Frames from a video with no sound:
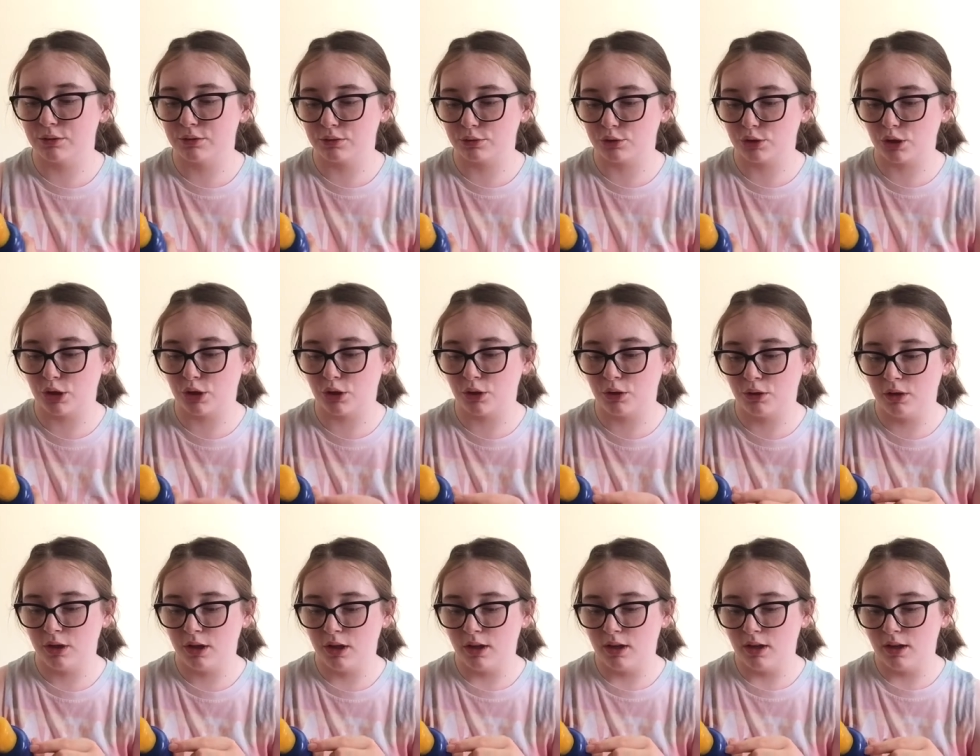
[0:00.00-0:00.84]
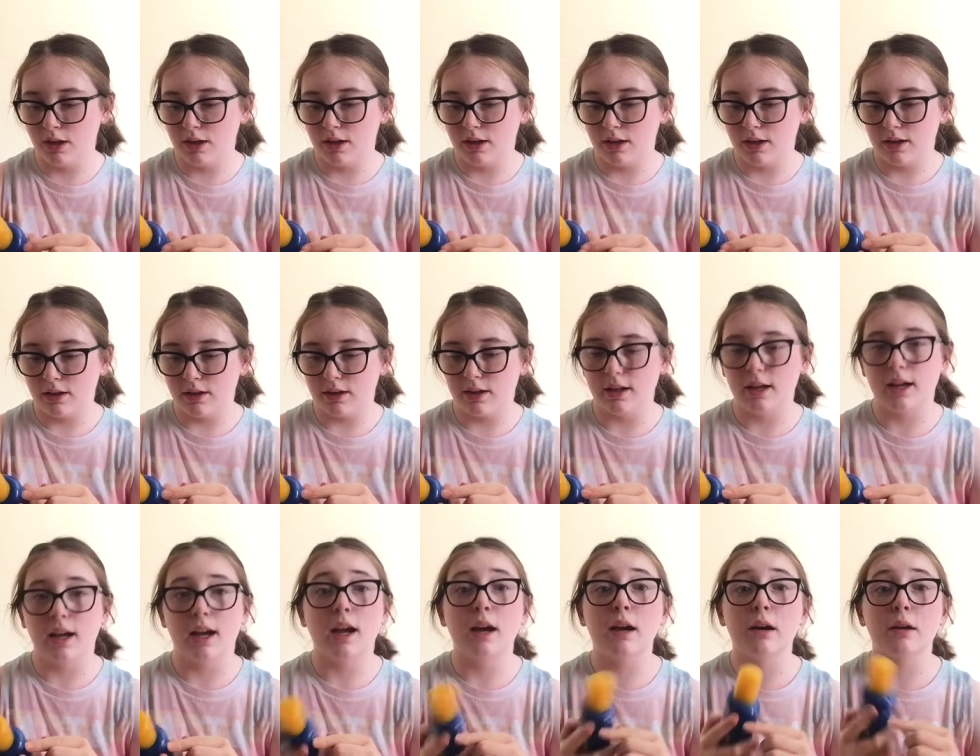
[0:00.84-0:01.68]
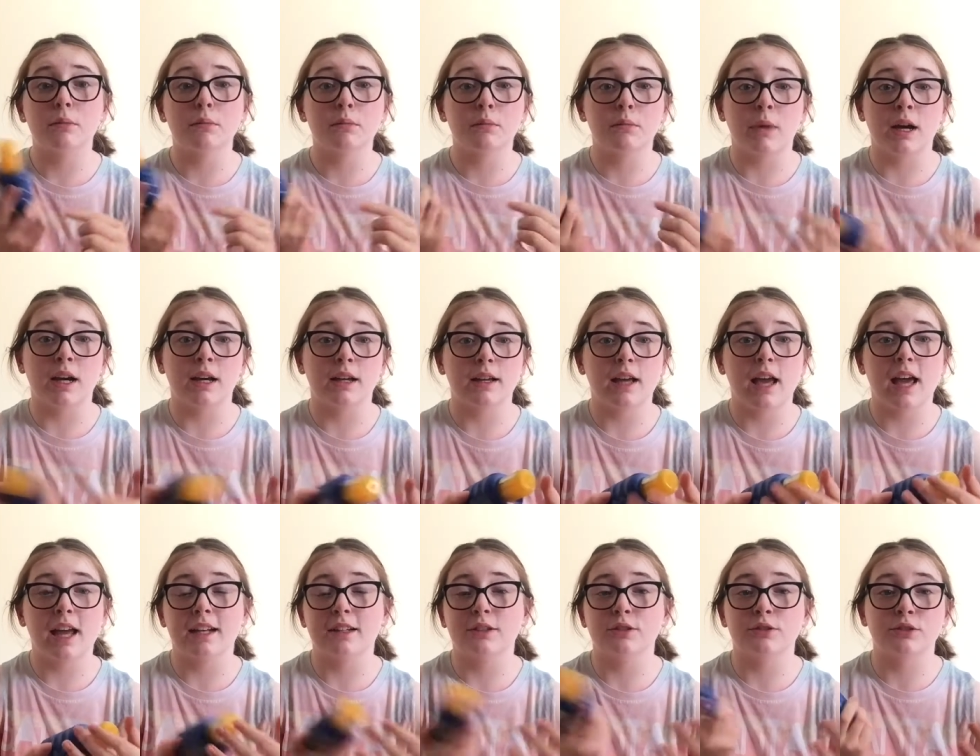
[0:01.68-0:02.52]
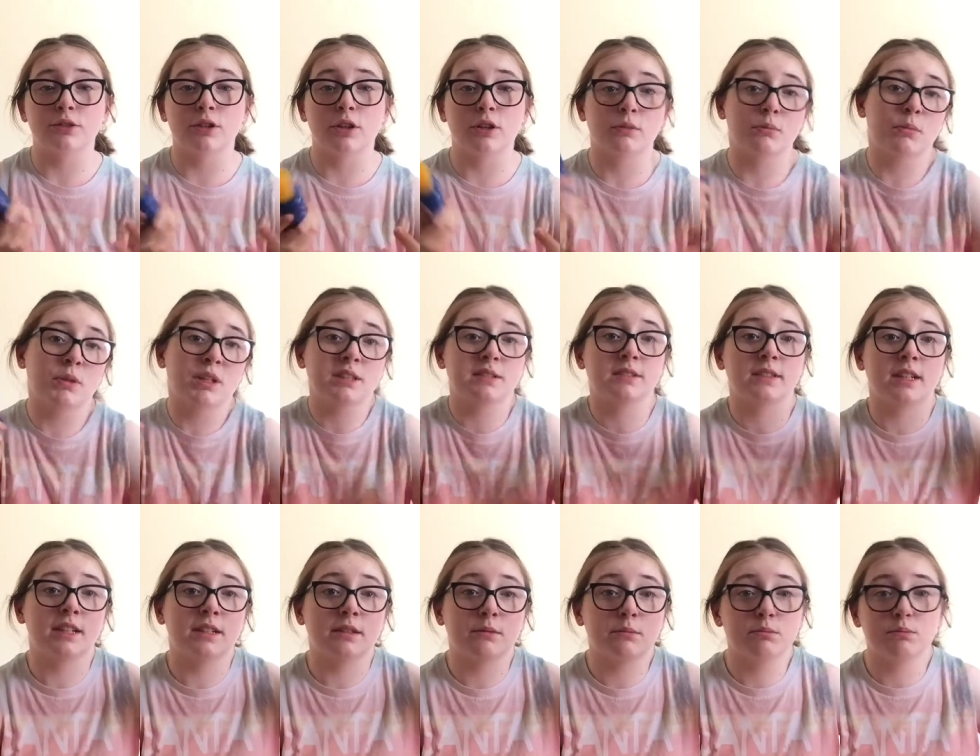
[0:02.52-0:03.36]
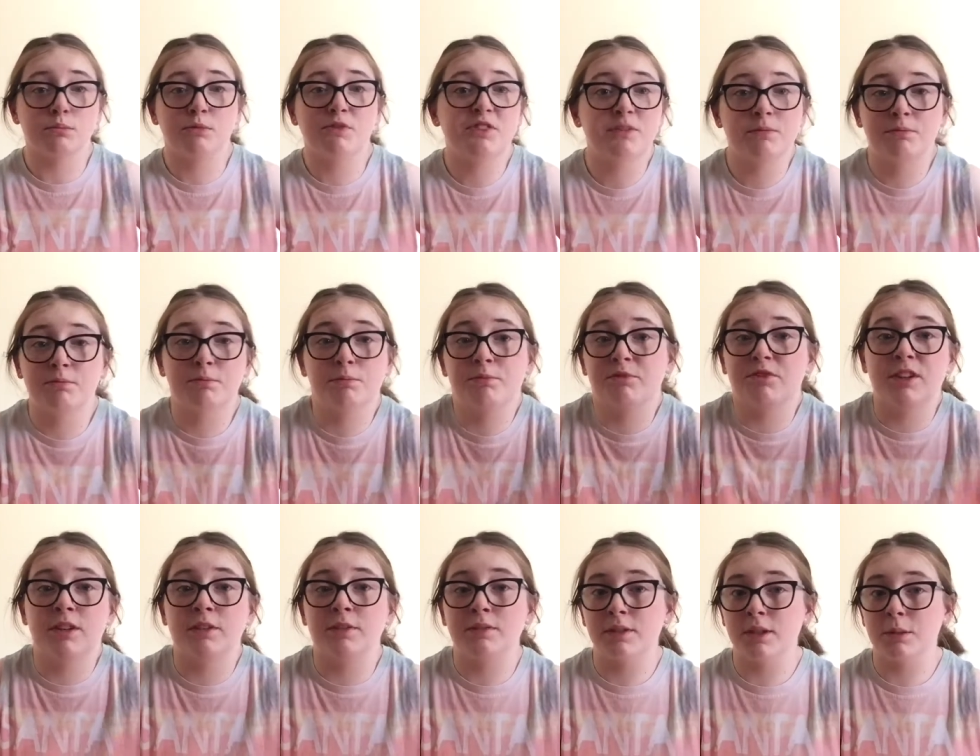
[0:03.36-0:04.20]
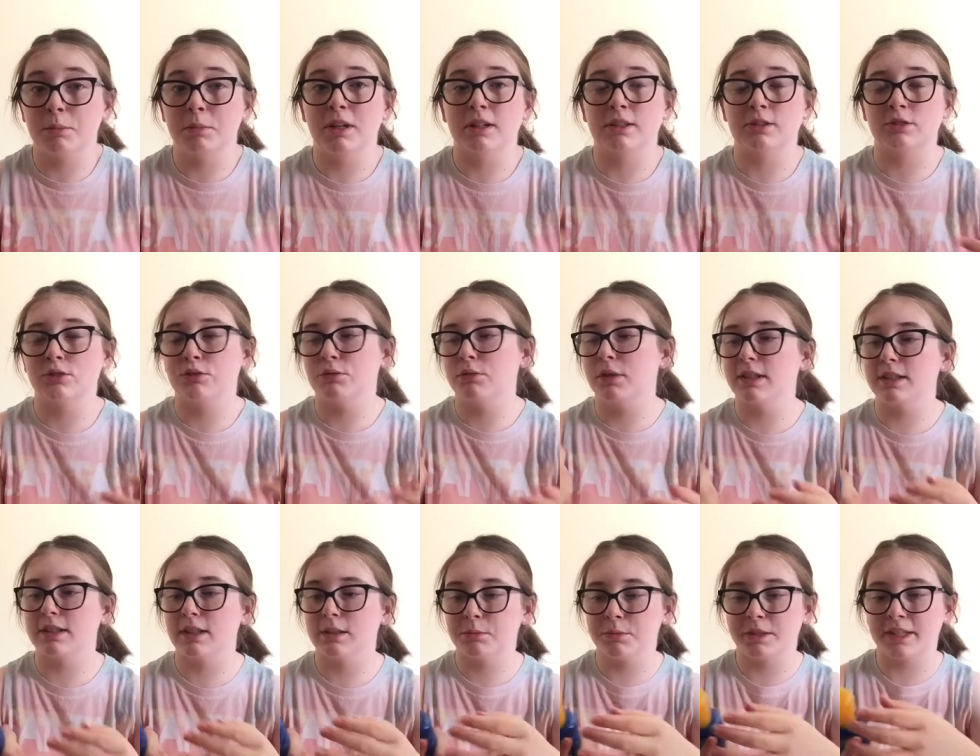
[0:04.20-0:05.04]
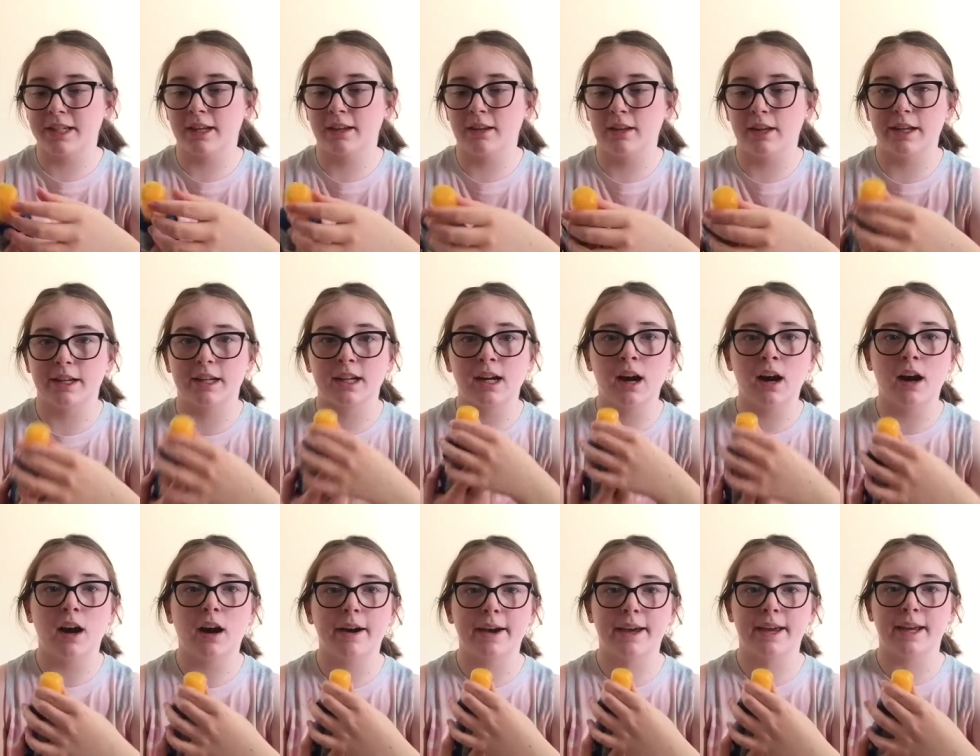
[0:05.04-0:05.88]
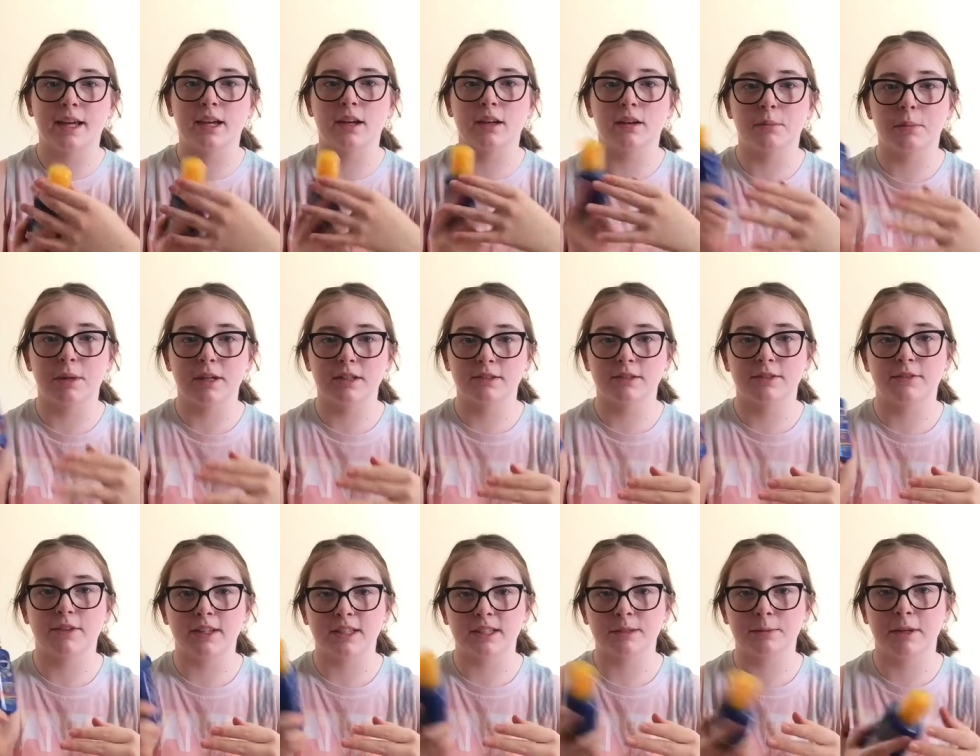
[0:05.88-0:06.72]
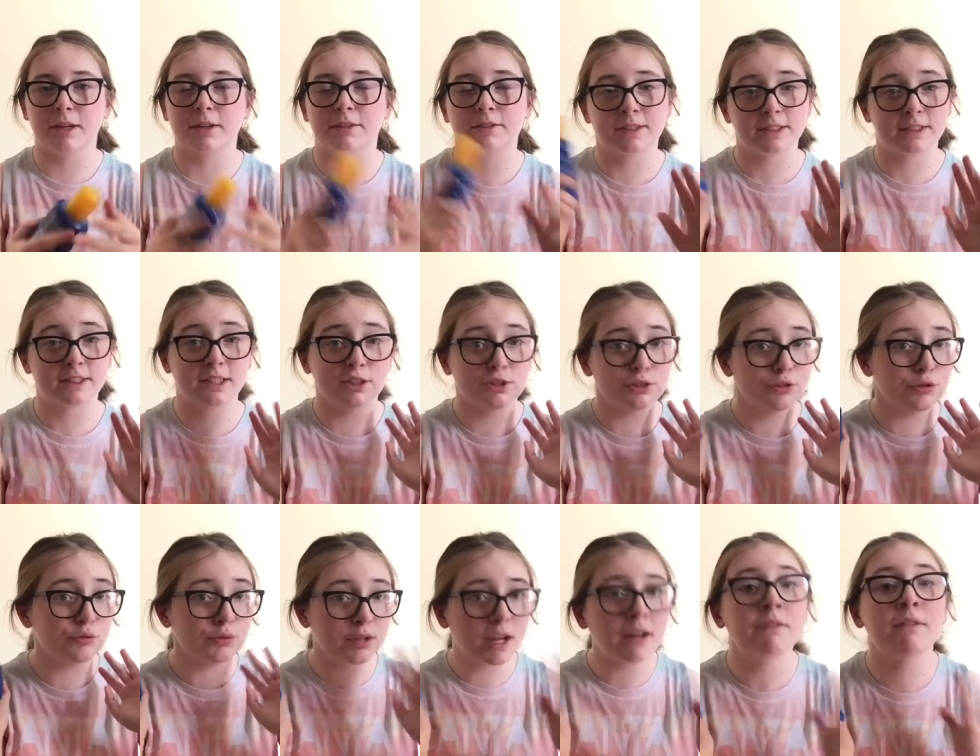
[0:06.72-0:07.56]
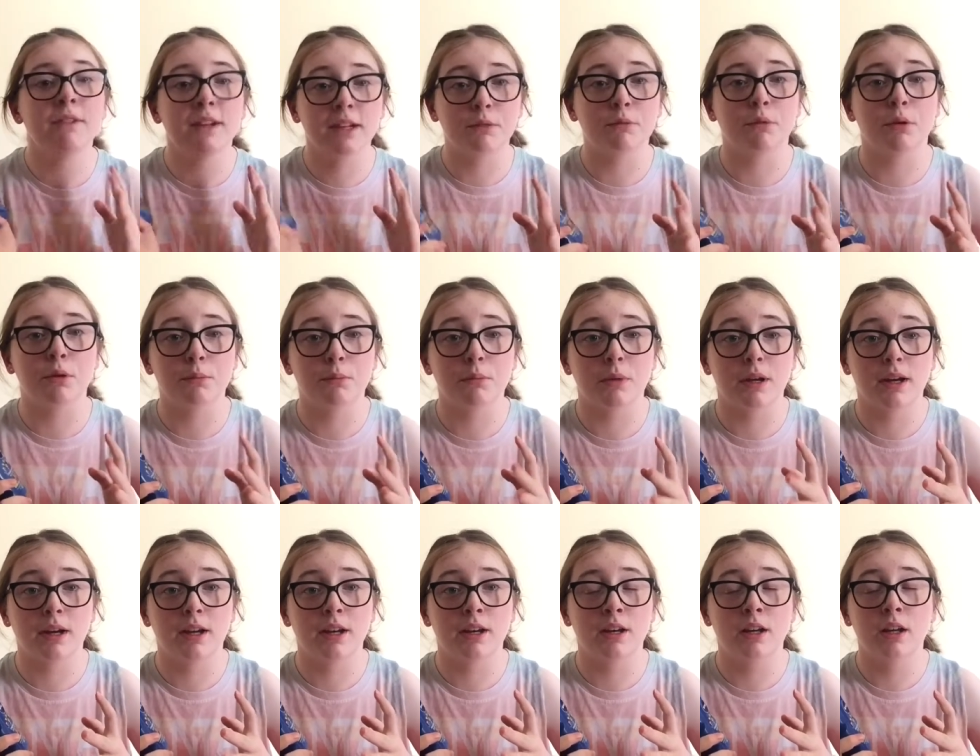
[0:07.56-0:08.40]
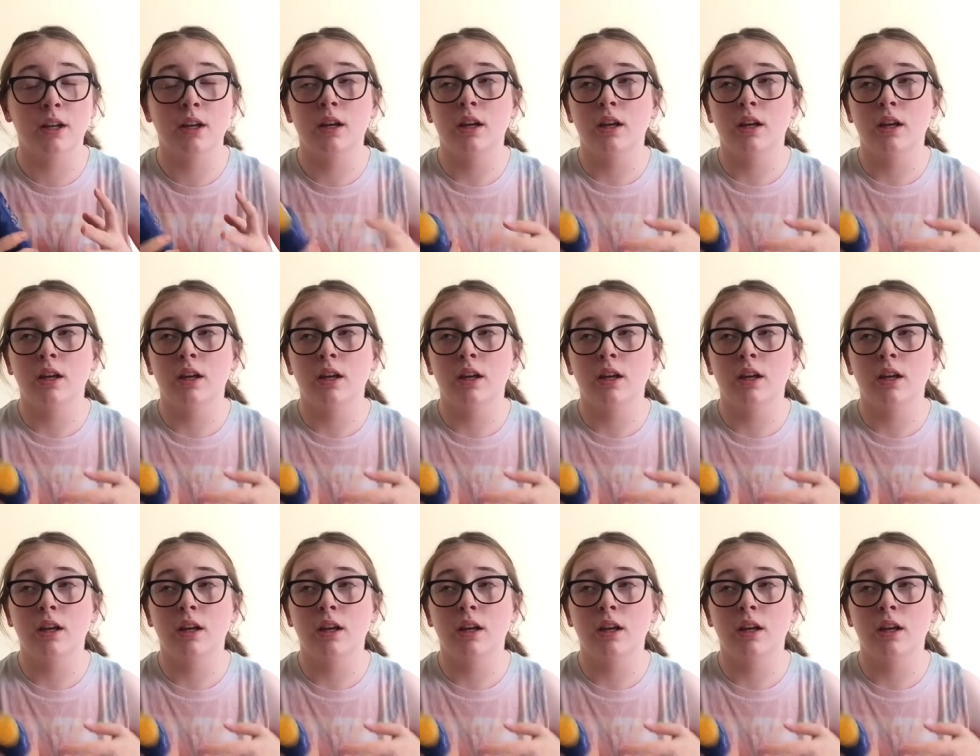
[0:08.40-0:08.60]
also my and also it's like 50 plus, always aim to get like high amounts of SPF because then you definitely won't burn